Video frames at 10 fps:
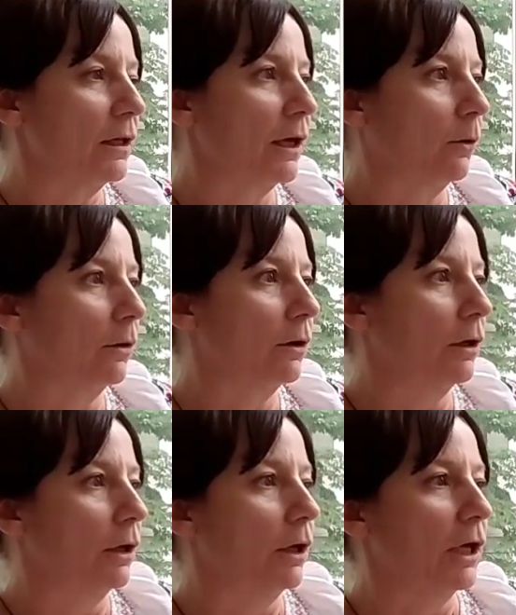Now,
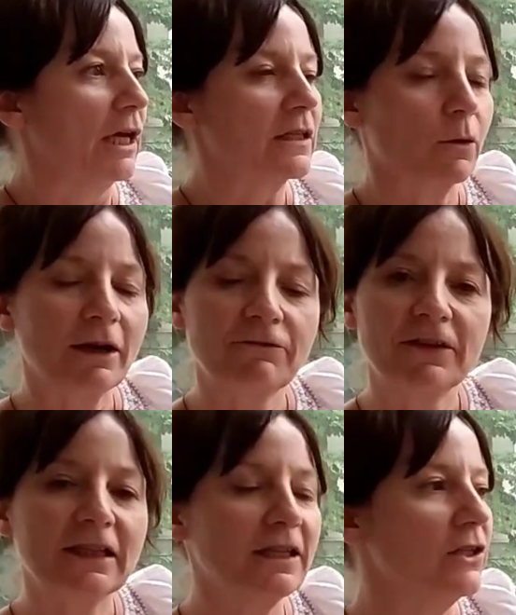it's quite
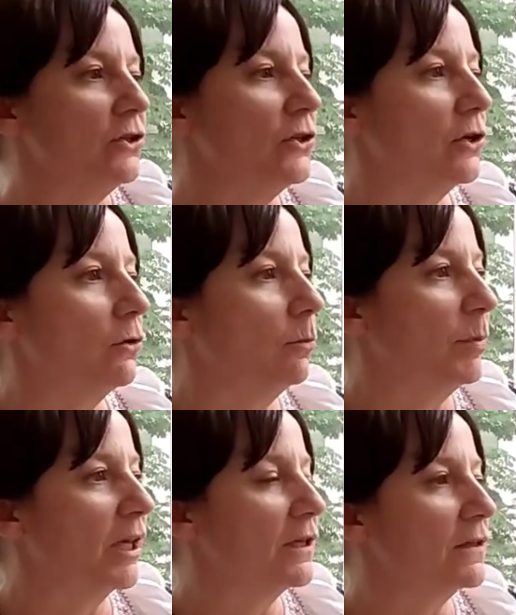fiddly to do
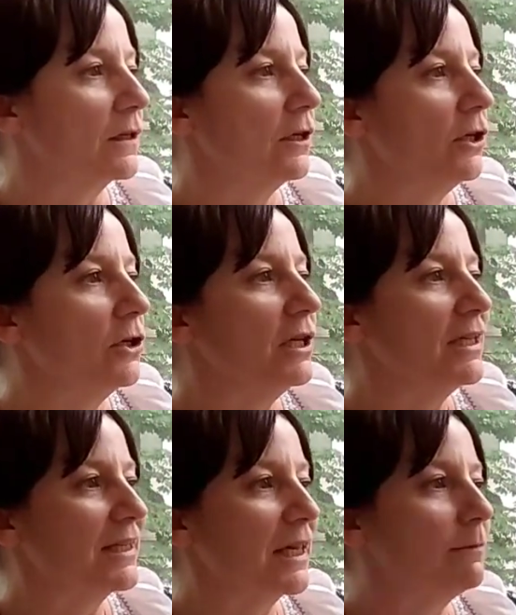because you
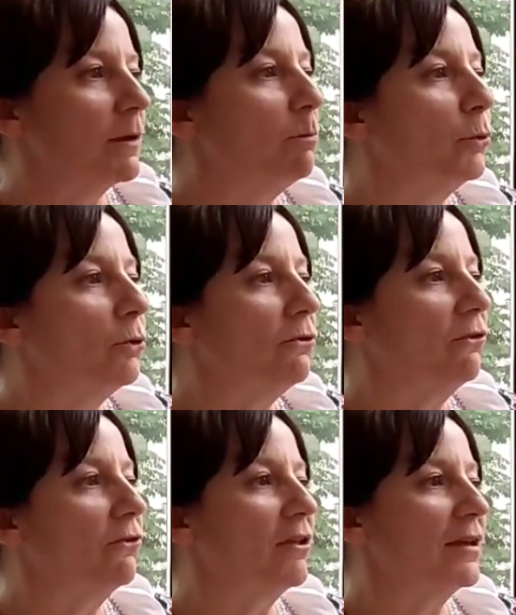need to keep them both
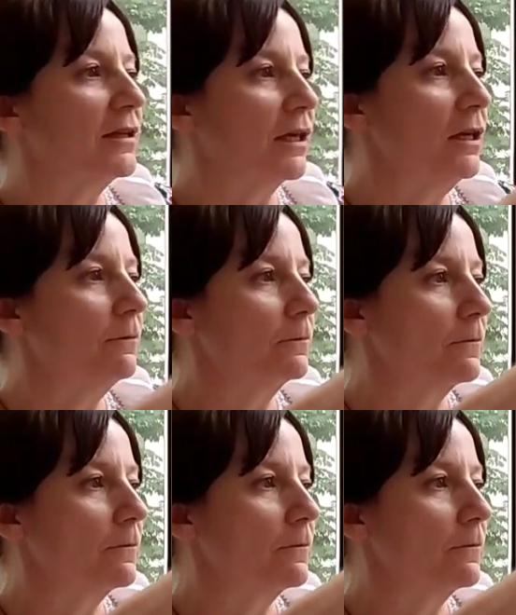steady,